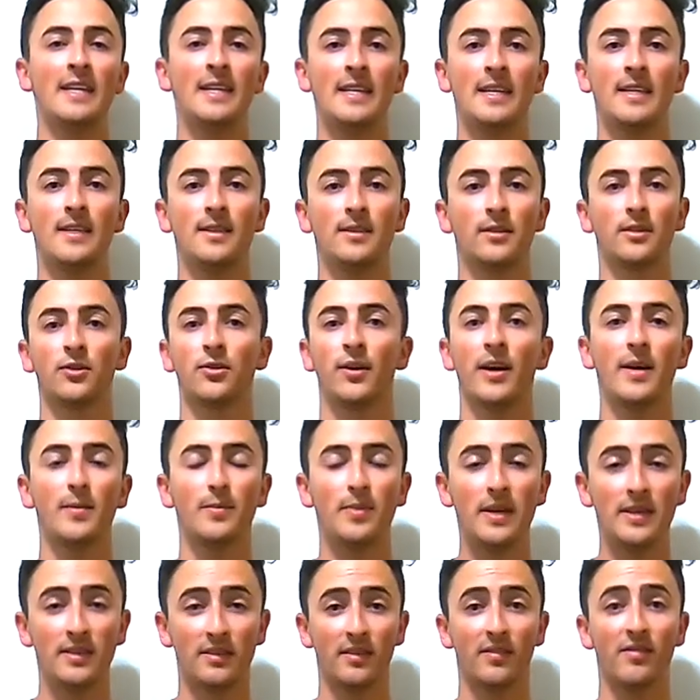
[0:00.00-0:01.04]
ease, great
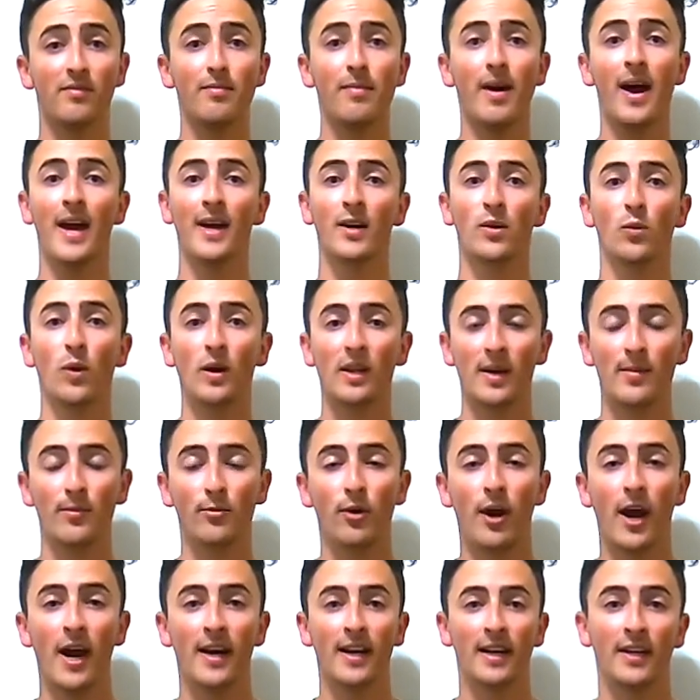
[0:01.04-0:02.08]
peace of mind while I'm
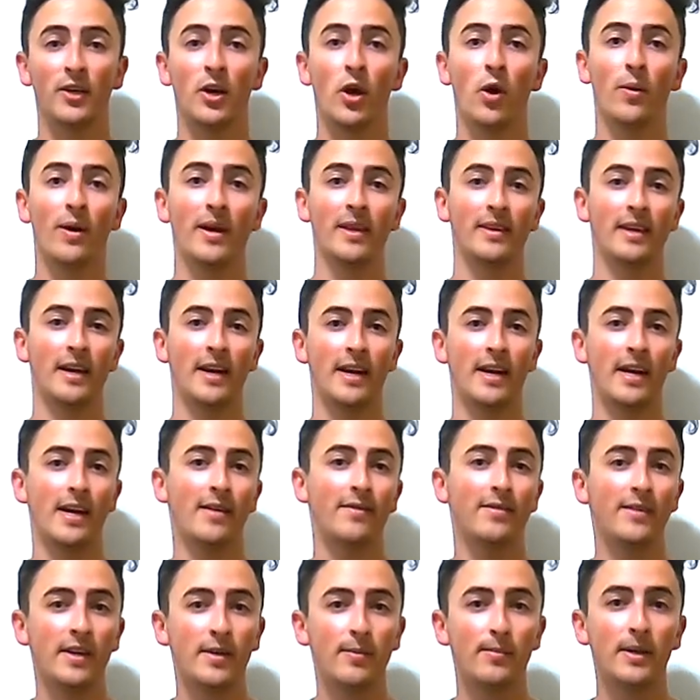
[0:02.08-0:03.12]
riding, knowing that I
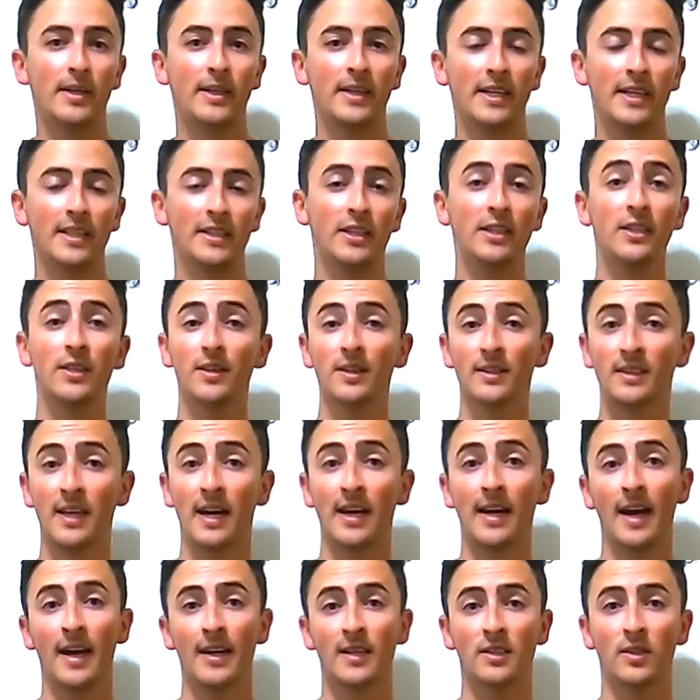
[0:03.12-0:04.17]
have the ability to use
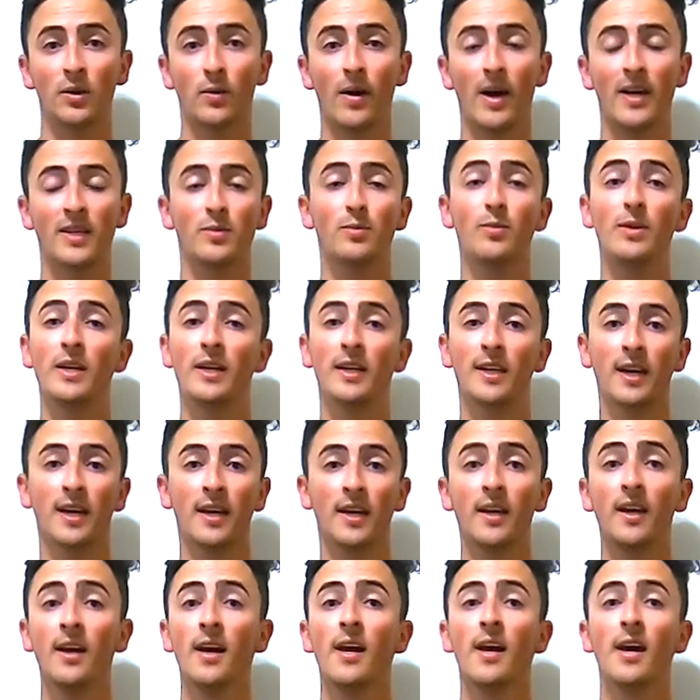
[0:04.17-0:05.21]
that SOS
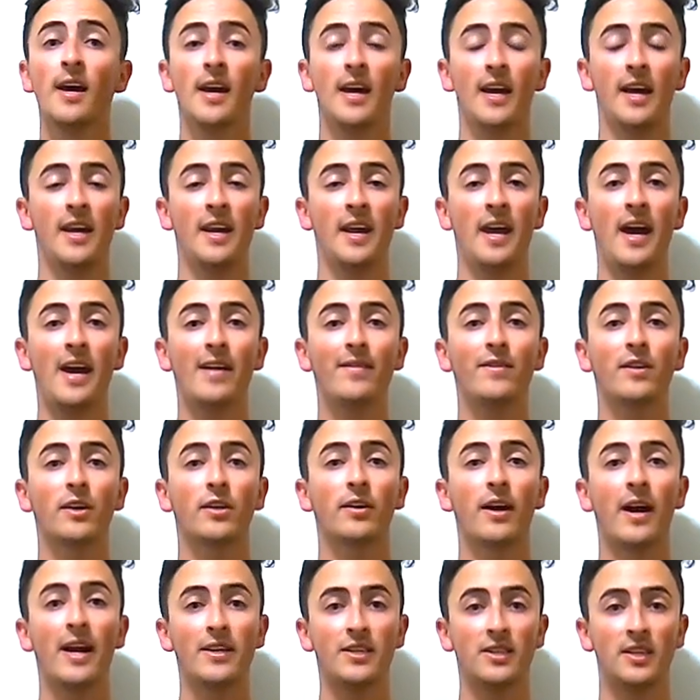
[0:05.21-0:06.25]
beacon and have the
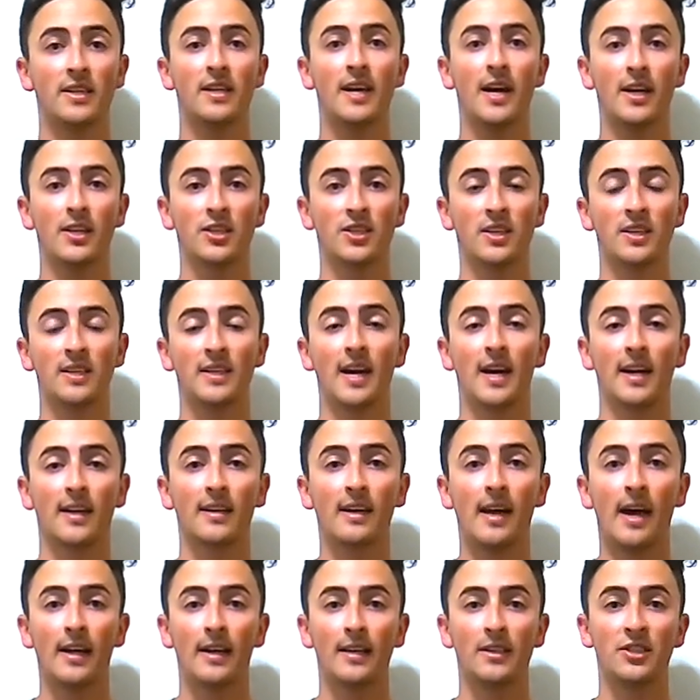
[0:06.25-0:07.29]
crash detection
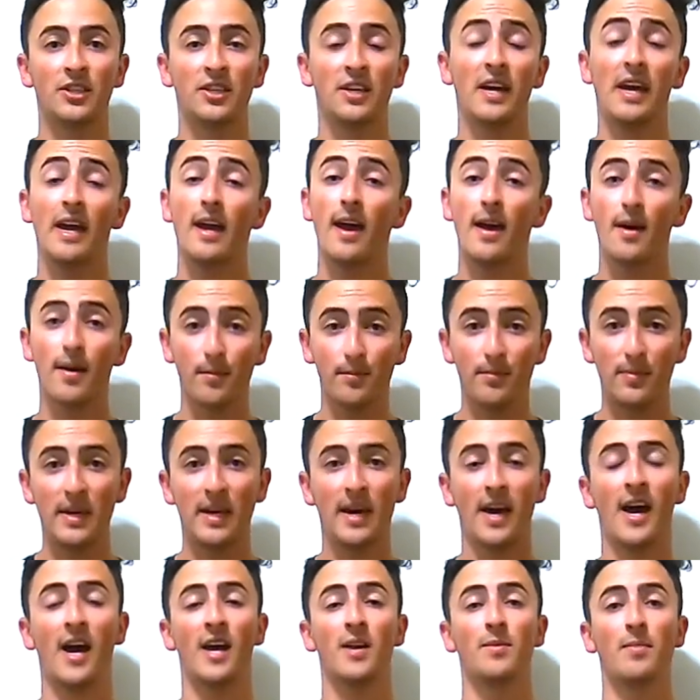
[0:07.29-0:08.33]
technology
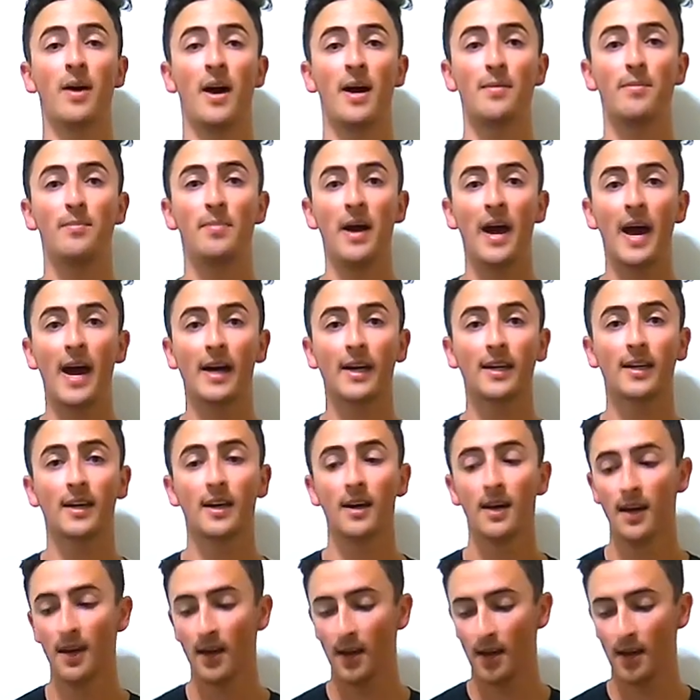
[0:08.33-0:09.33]
behind my back.